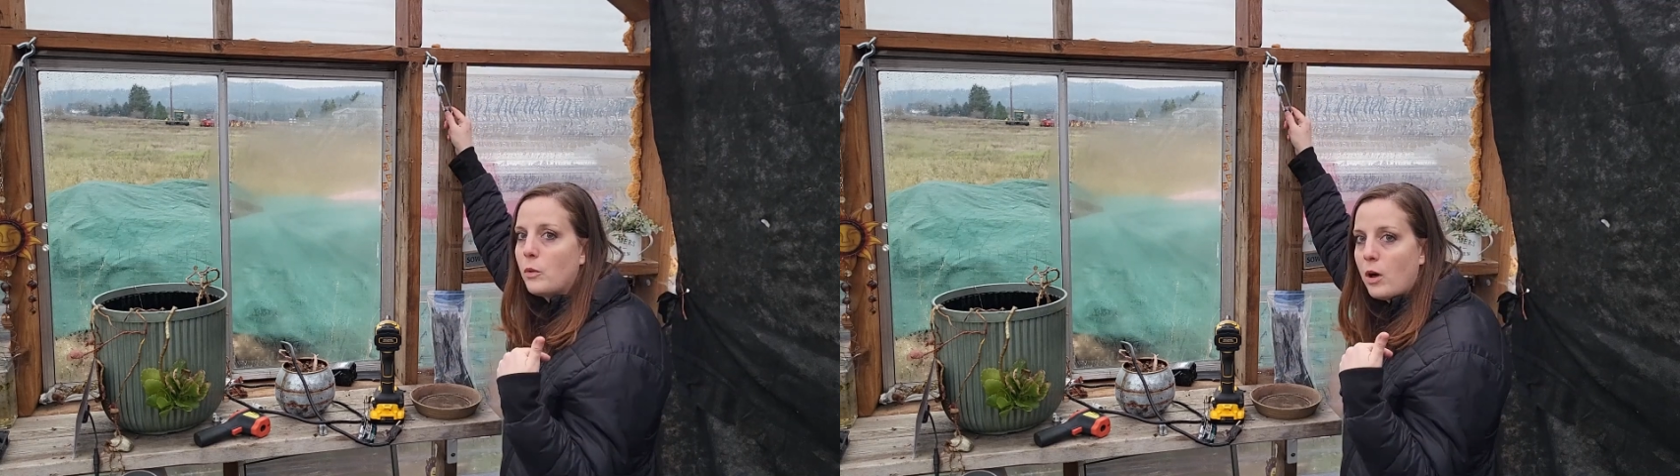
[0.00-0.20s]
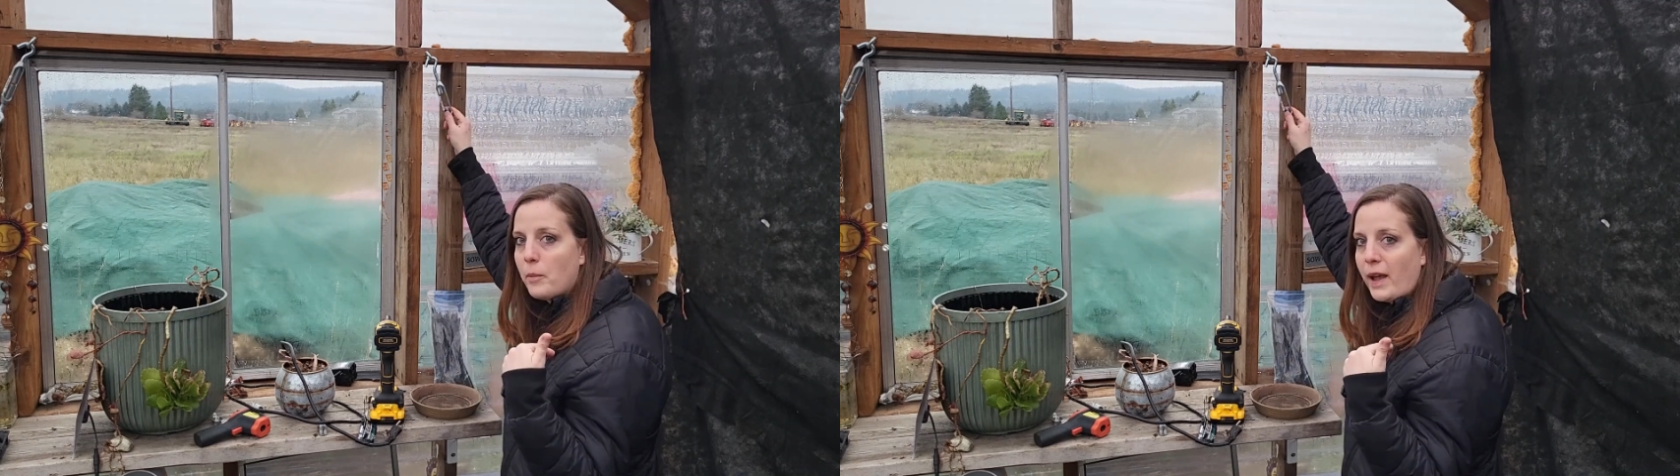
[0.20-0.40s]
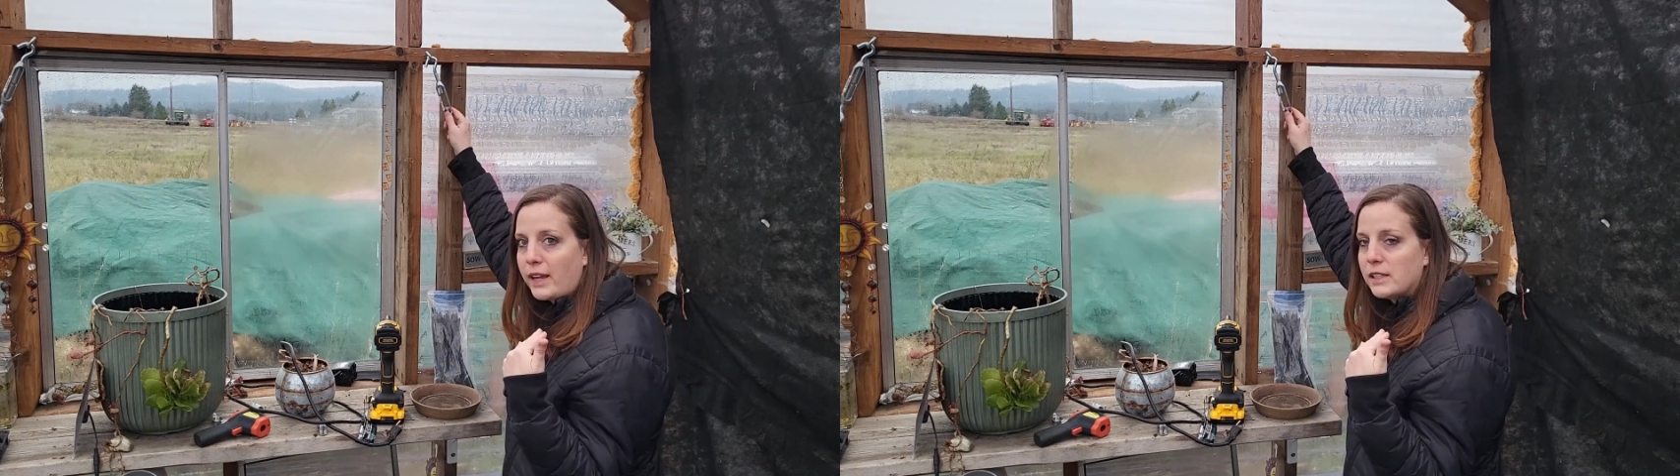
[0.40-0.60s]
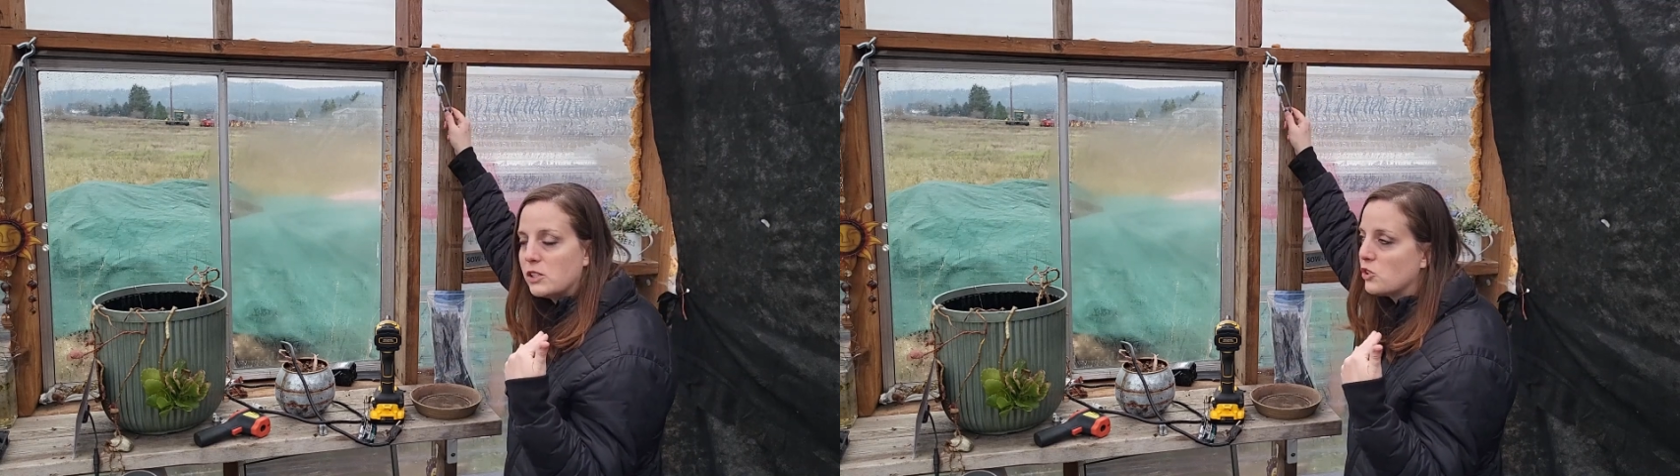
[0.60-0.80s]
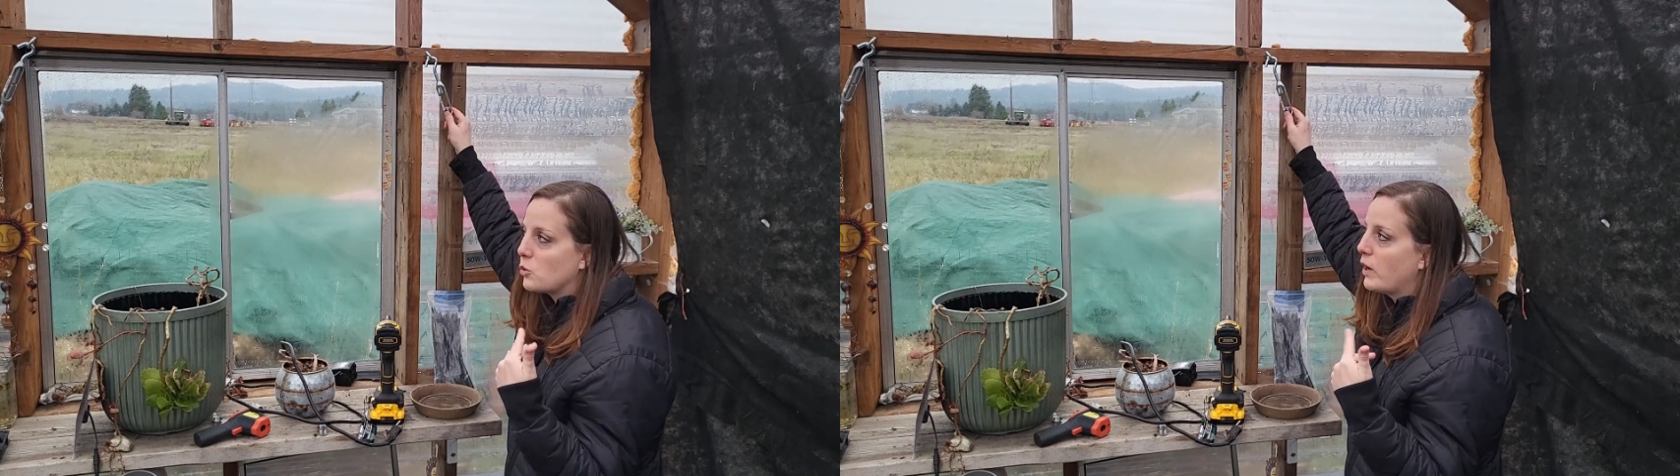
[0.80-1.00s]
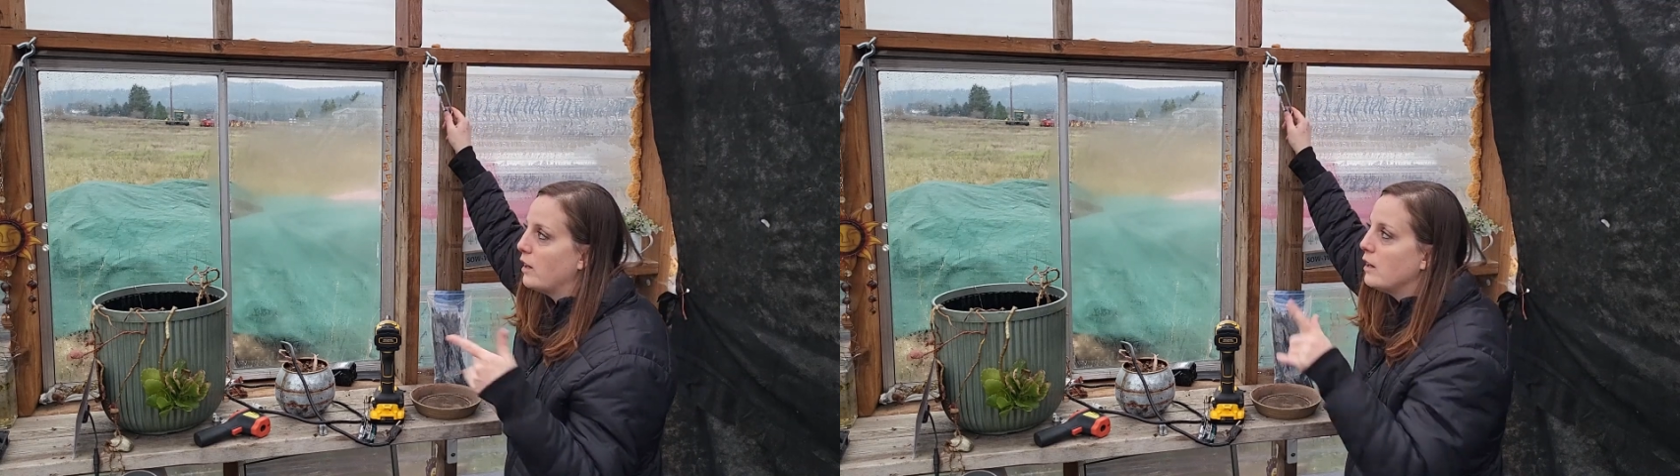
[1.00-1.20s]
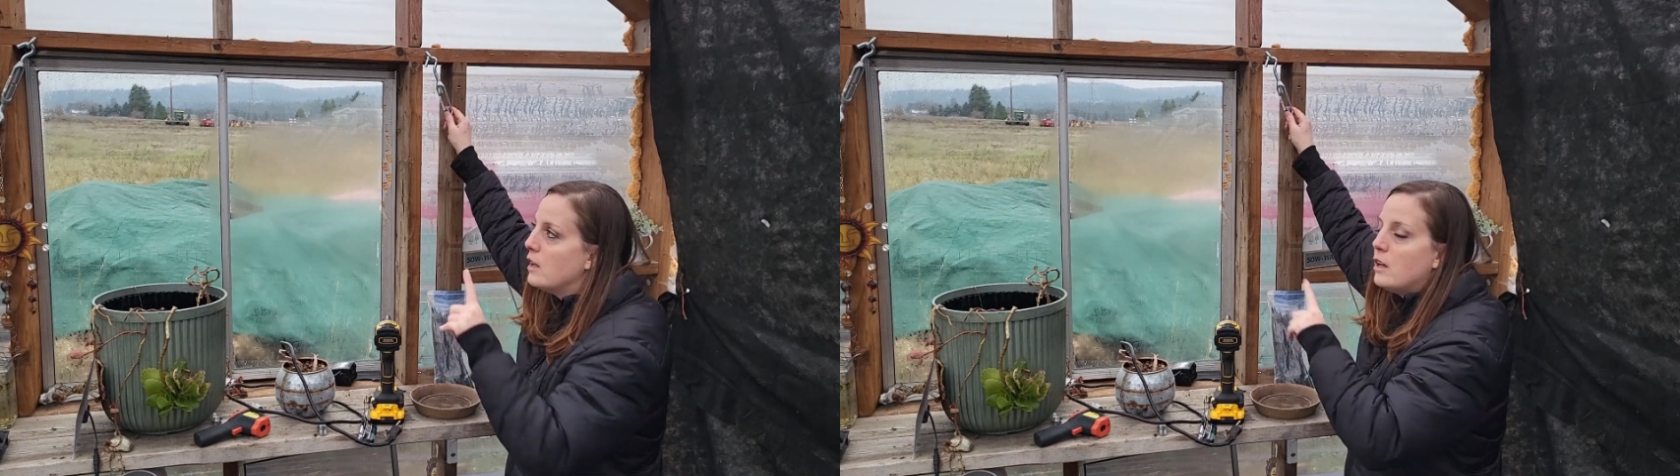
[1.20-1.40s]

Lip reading: wall back into square,